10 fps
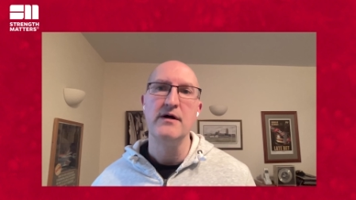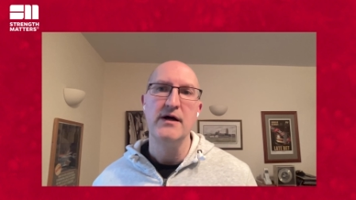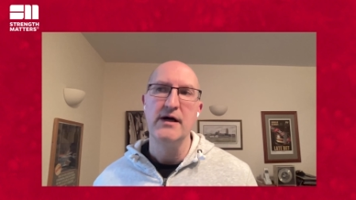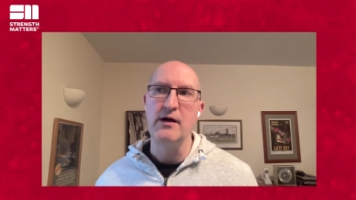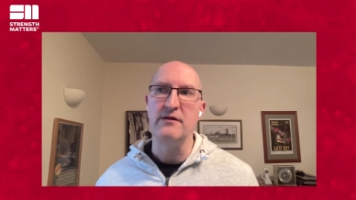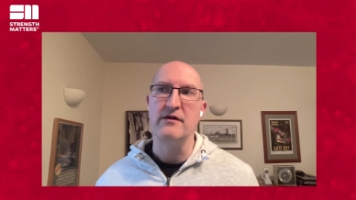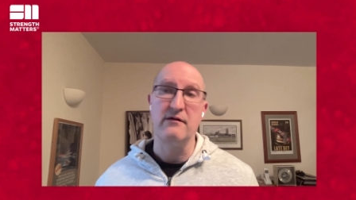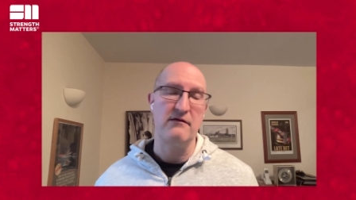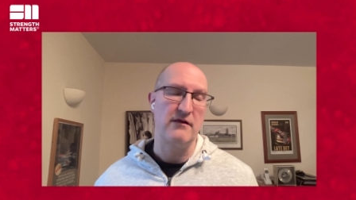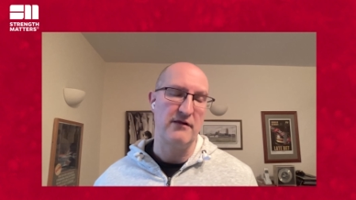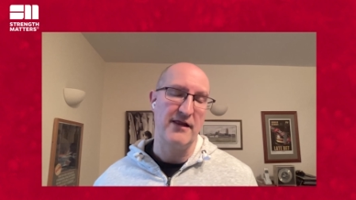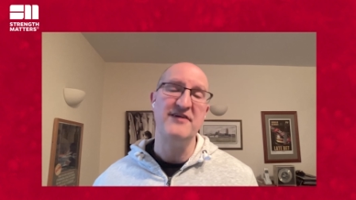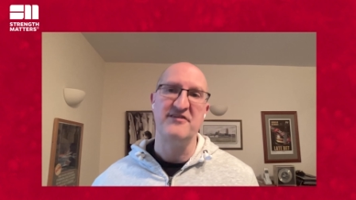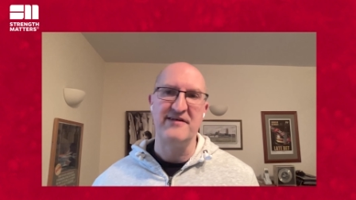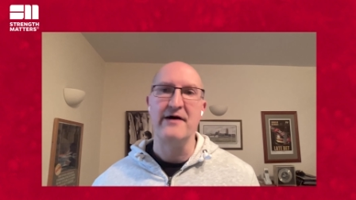In
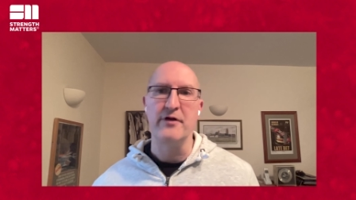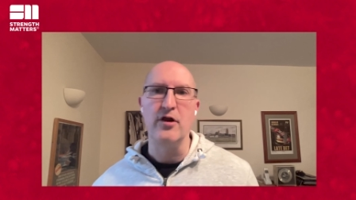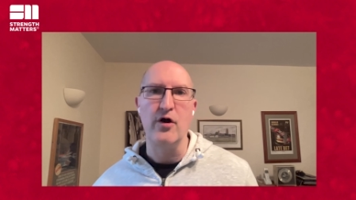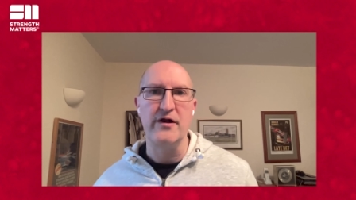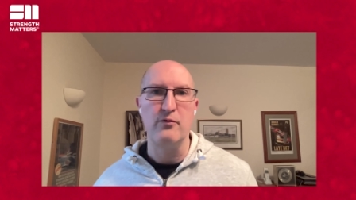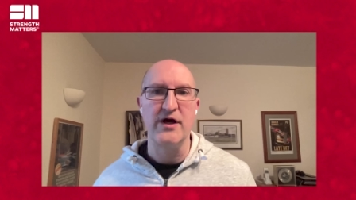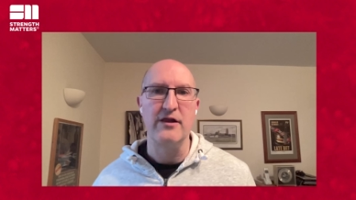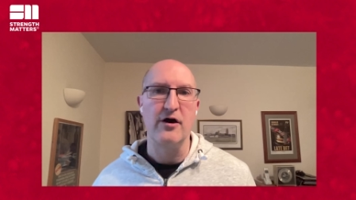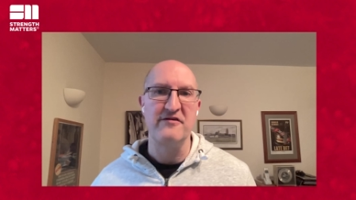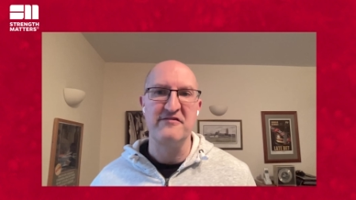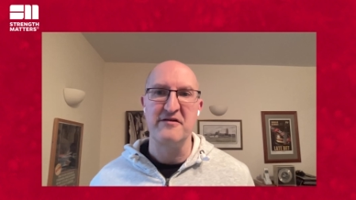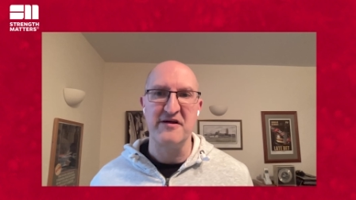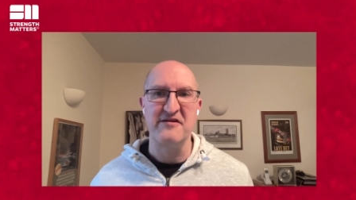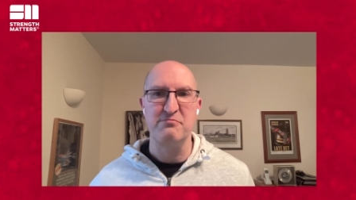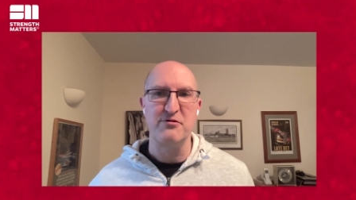later down the line, I realised that
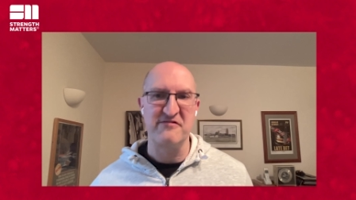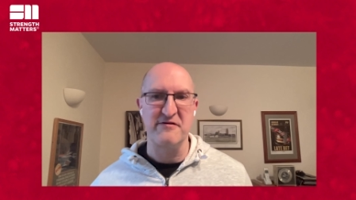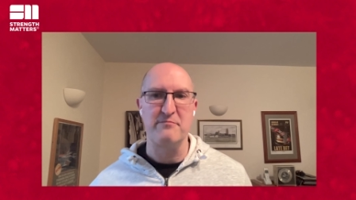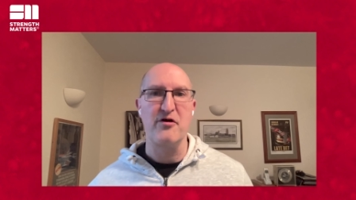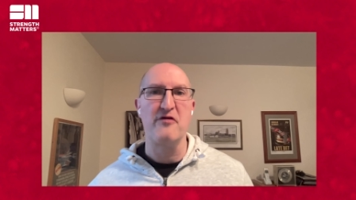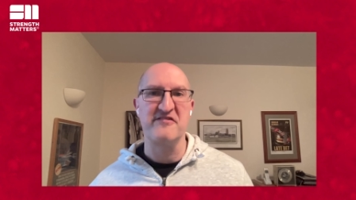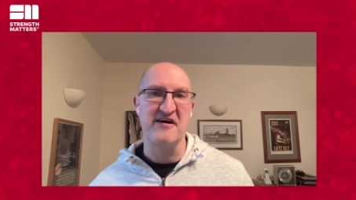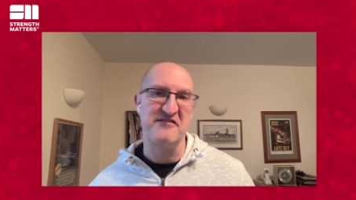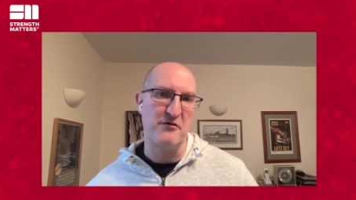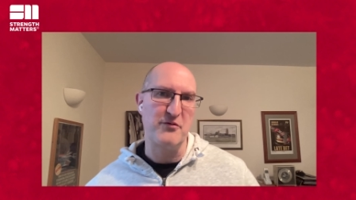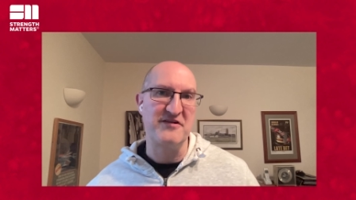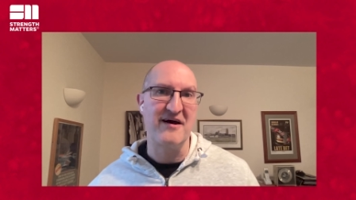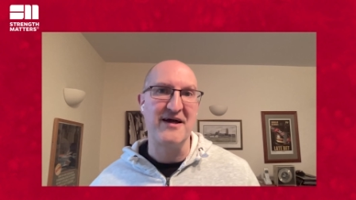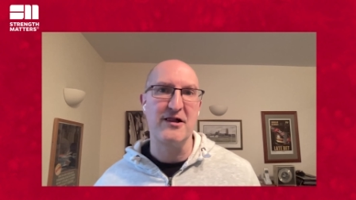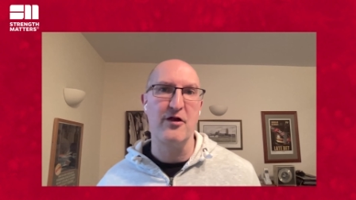this was the process that we
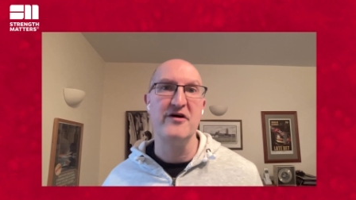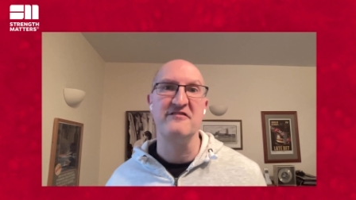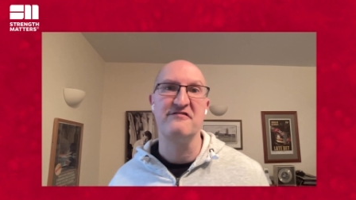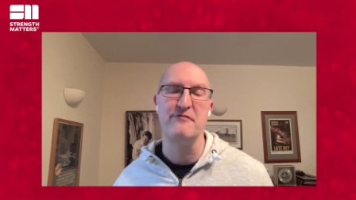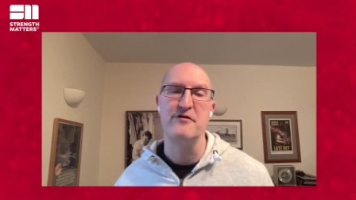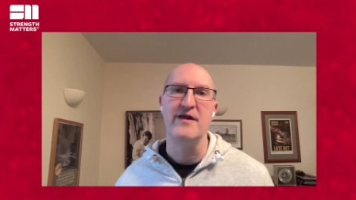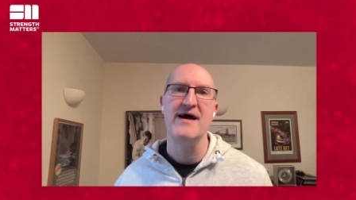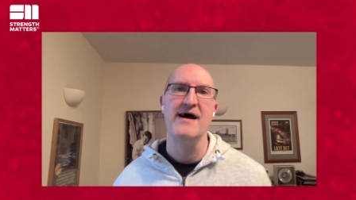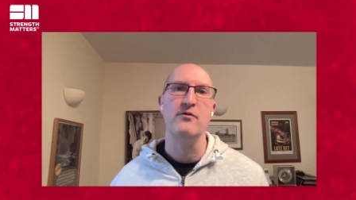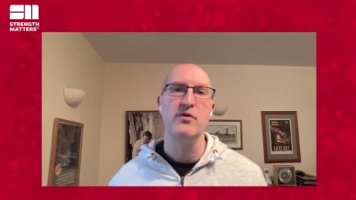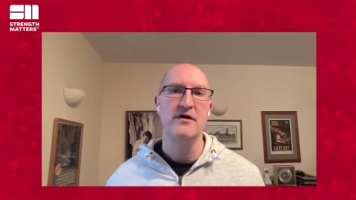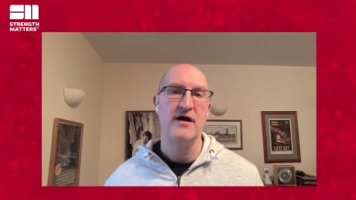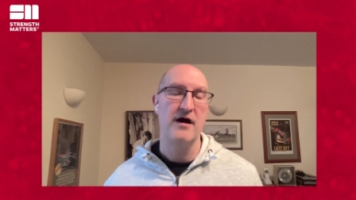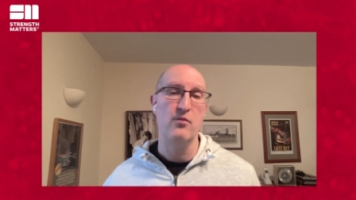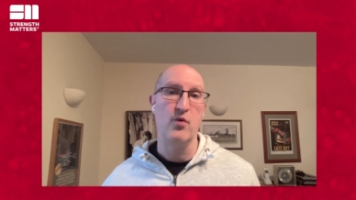take clients through now.
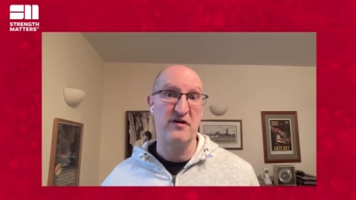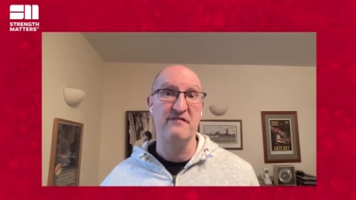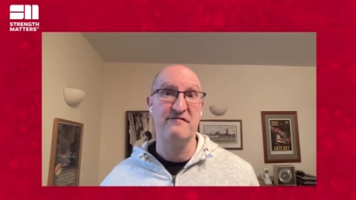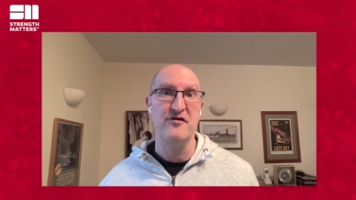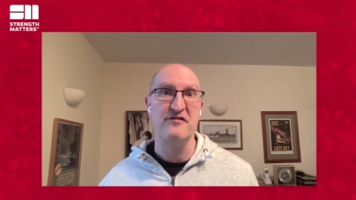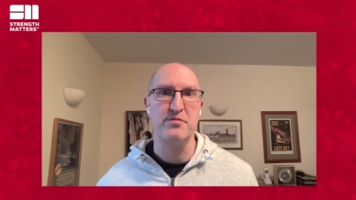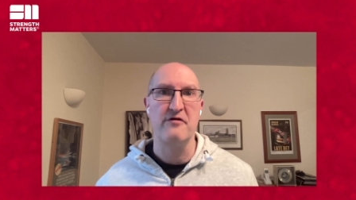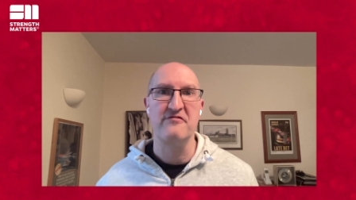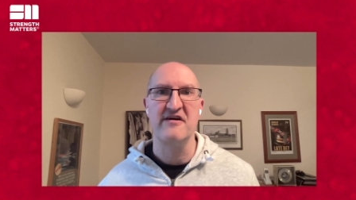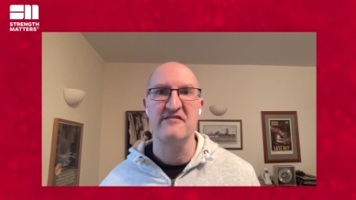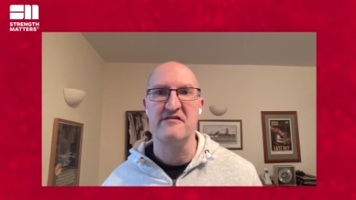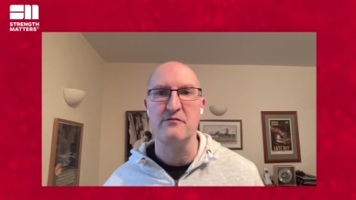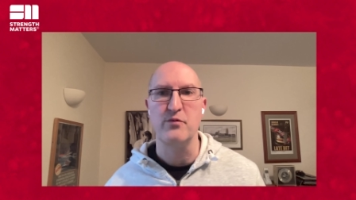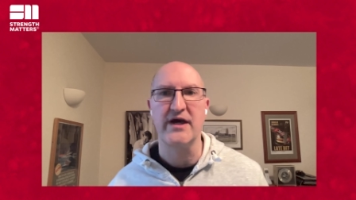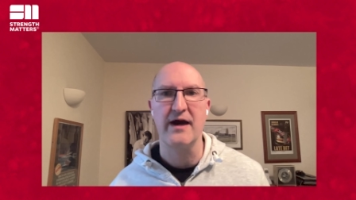Uh, one of the first processes
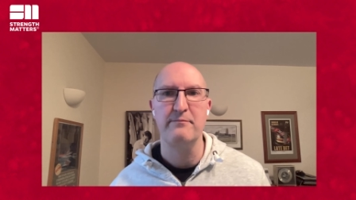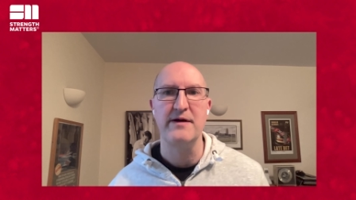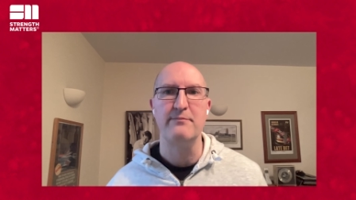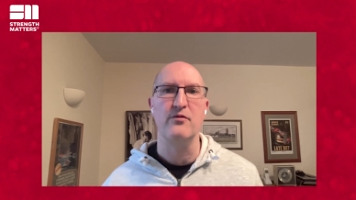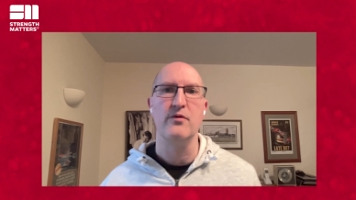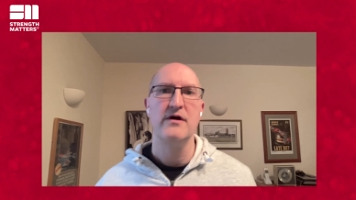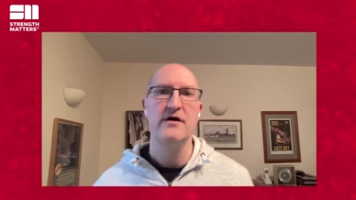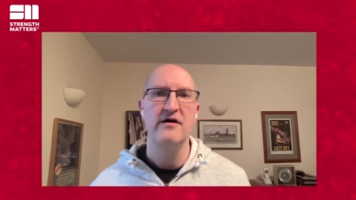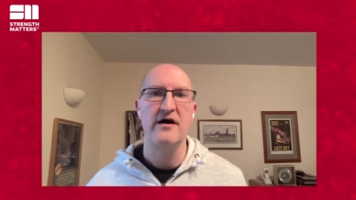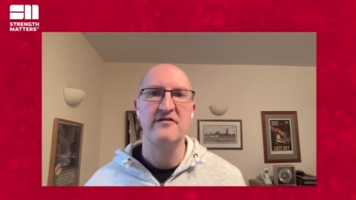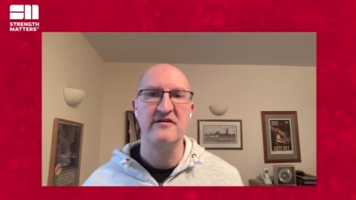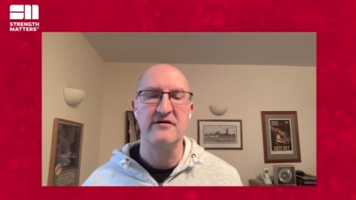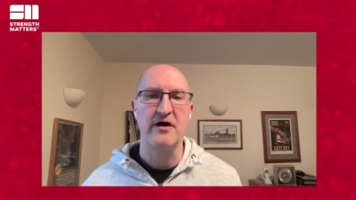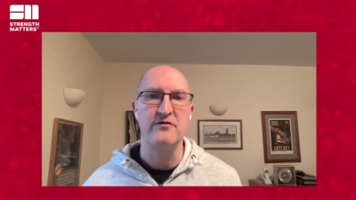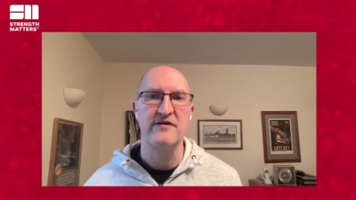that we get people uh, to
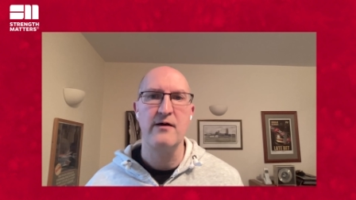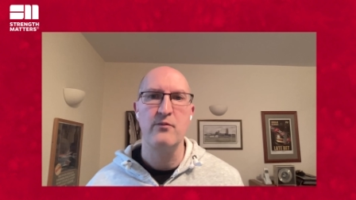go down